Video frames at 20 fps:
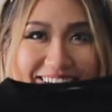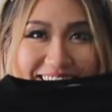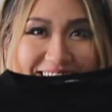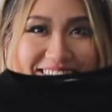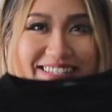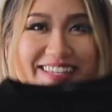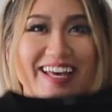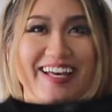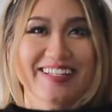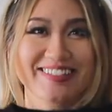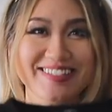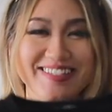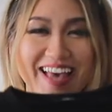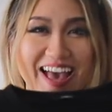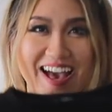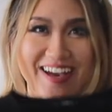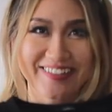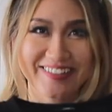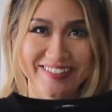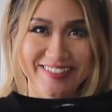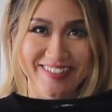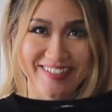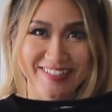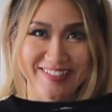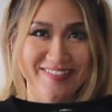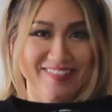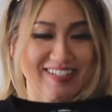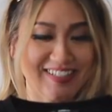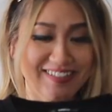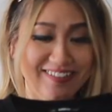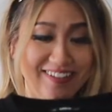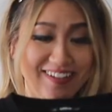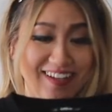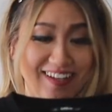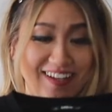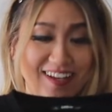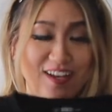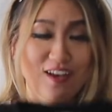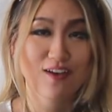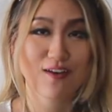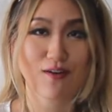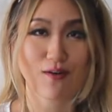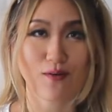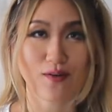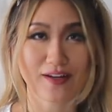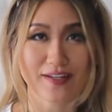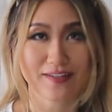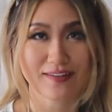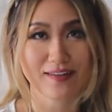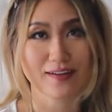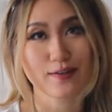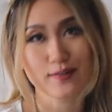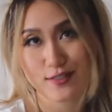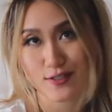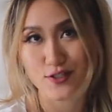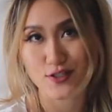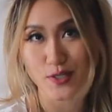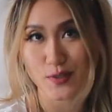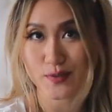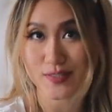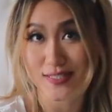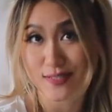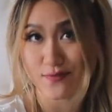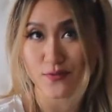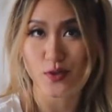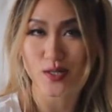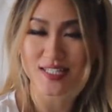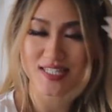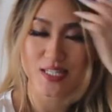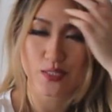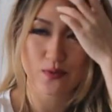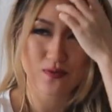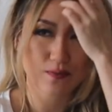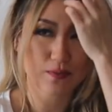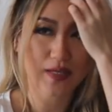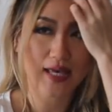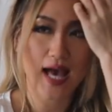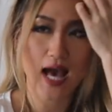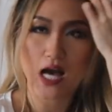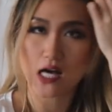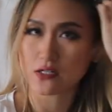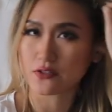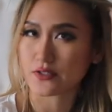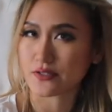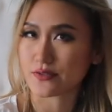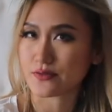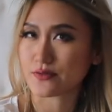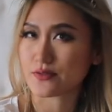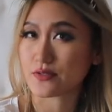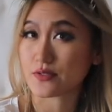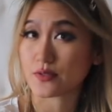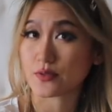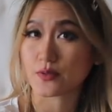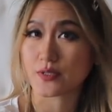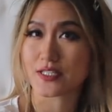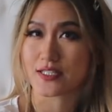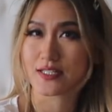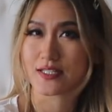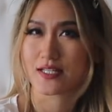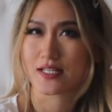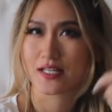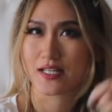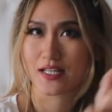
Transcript: It says, how you doing? Or, you know, in Joey's voice, it would be, how you doing?